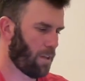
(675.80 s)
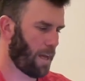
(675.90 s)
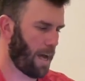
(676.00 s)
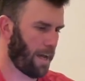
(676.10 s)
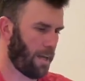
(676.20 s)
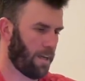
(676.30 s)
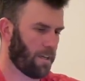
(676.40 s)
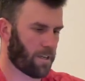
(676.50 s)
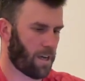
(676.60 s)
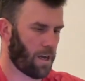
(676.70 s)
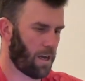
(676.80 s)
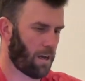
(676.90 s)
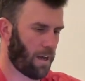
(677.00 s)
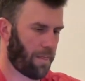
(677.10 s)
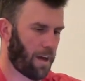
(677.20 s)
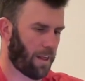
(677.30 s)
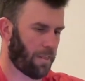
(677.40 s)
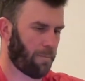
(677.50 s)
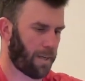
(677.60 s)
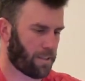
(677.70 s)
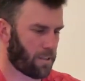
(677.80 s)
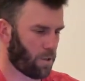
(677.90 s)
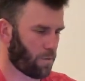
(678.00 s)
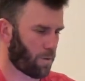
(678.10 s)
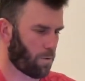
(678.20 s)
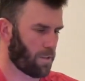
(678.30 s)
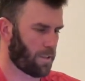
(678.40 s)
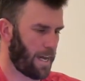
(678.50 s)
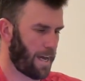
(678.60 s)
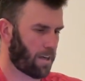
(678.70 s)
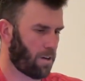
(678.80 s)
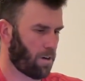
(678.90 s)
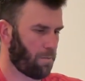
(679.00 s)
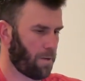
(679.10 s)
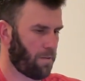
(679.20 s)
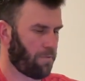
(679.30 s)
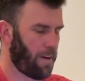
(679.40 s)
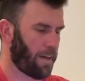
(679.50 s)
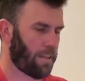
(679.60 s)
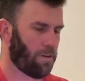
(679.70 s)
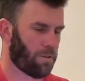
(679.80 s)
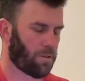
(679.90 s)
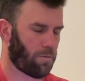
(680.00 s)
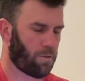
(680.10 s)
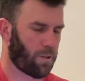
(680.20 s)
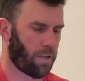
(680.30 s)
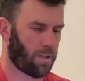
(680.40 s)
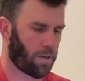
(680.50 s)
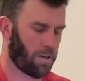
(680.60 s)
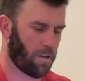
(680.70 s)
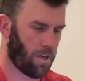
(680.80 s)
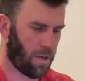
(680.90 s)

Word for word: That is, uh, I thought my silver was that card, but in fact, that was just a rookie card.